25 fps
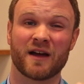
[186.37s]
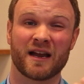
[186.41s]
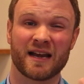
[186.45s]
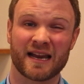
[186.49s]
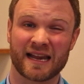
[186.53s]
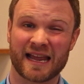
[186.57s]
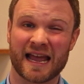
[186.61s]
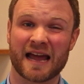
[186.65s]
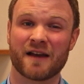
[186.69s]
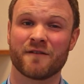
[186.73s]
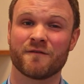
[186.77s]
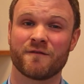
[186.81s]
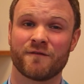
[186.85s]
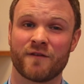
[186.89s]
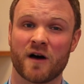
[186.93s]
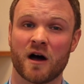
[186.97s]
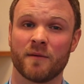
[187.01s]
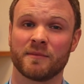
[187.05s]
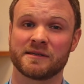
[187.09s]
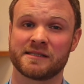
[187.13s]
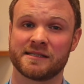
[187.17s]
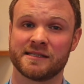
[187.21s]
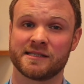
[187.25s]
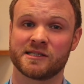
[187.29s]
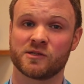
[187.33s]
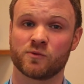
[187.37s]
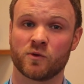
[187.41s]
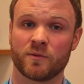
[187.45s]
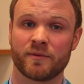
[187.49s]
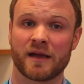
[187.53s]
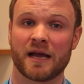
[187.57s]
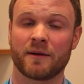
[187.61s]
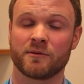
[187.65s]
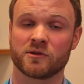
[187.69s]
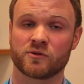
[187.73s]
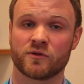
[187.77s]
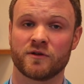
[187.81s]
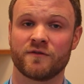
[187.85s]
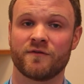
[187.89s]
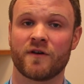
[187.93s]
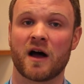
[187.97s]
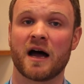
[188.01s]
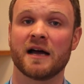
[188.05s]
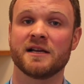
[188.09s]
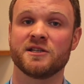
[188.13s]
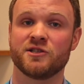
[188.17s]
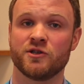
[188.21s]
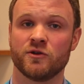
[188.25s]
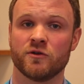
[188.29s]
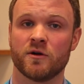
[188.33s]
And again, pharmacists will be able to
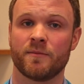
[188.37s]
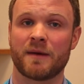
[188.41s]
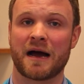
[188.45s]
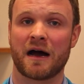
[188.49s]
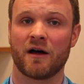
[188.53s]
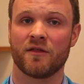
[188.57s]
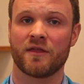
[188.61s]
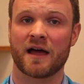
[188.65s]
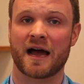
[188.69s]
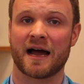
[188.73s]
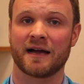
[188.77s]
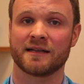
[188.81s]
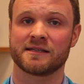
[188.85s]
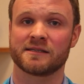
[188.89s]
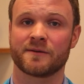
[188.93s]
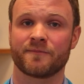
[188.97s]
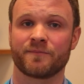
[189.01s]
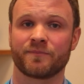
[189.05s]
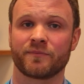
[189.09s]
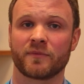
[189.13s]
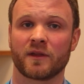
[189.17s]
advise you about that.